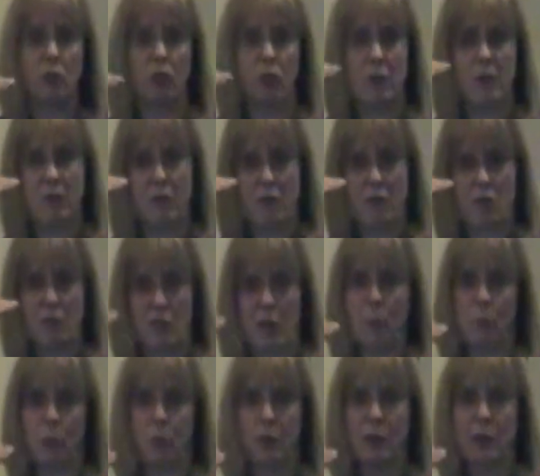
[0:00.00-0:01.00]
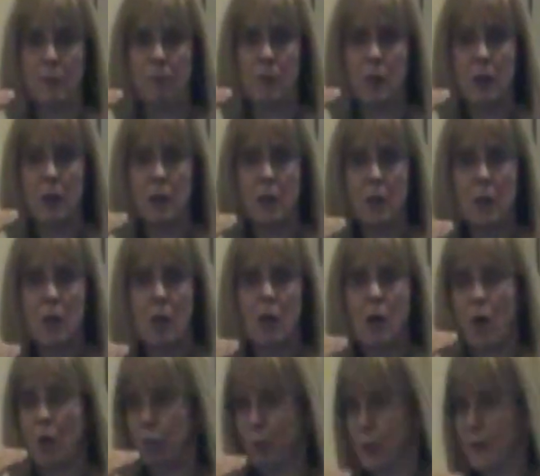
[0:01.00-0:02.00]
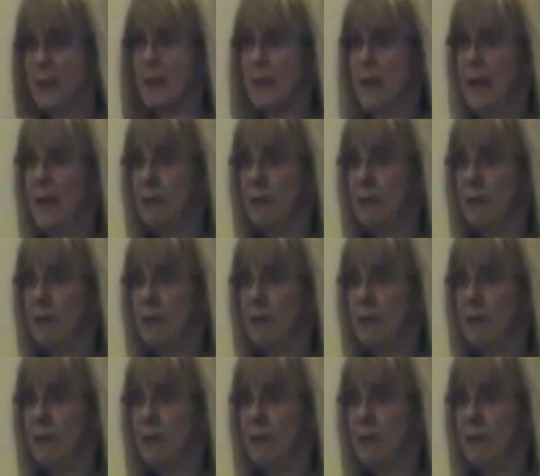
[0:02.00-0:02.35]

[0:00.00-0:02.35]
which is a summary of what the